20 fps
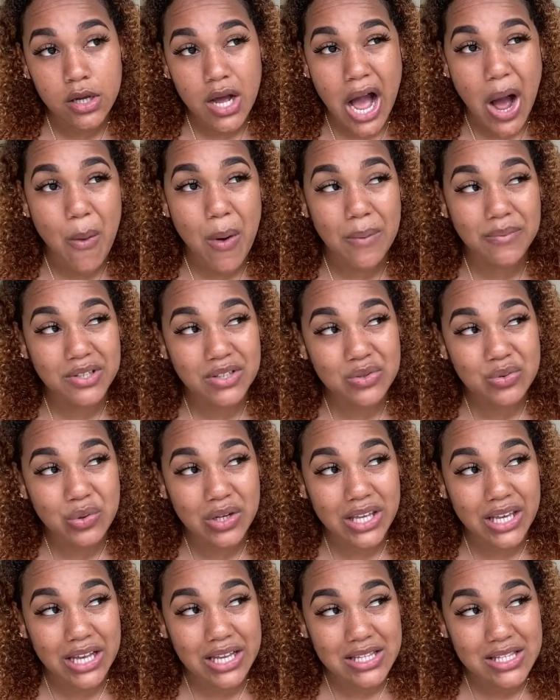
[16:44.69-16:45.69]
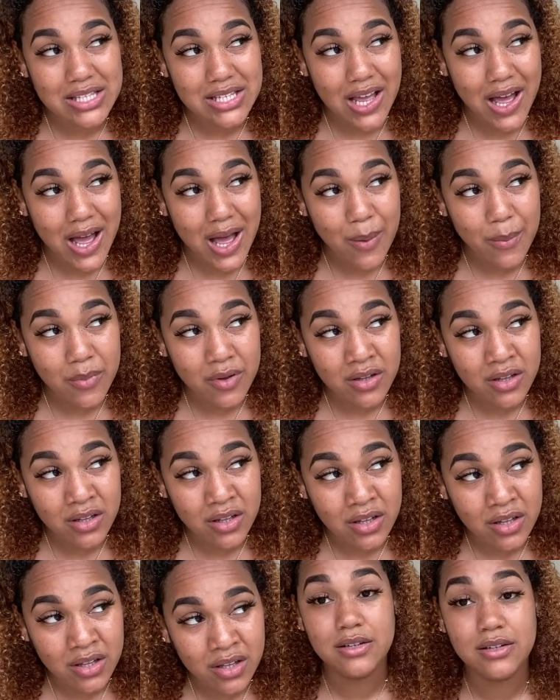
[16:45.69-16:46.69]
I want to 2K handsome.
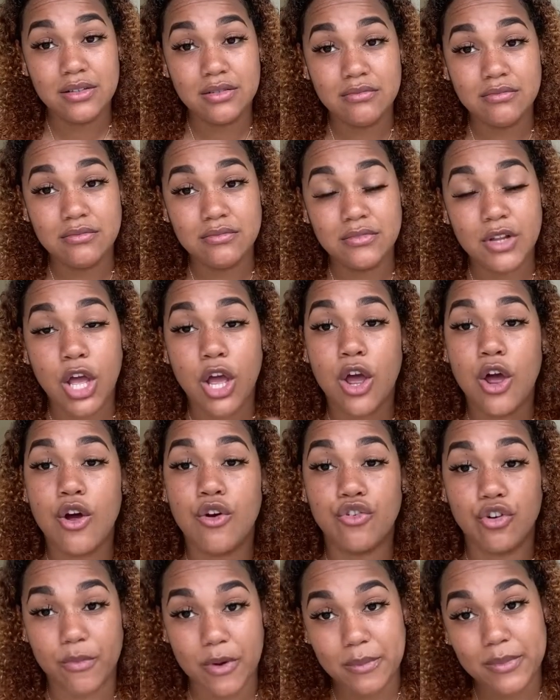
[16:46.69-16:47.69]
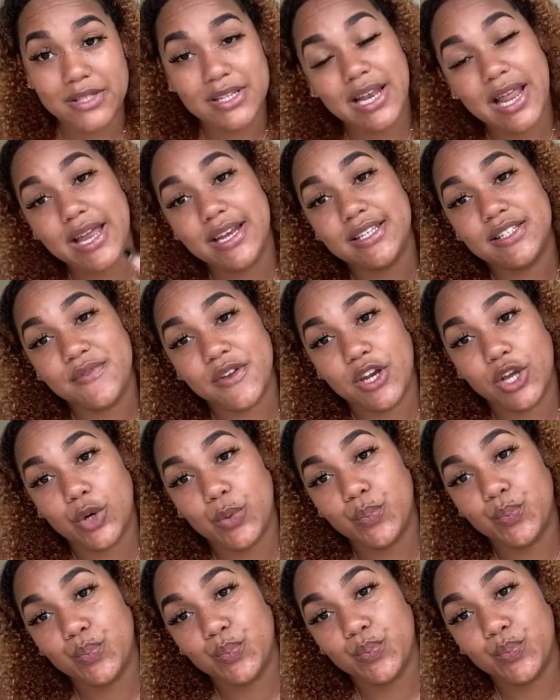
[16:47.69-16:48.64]
Remember to like this video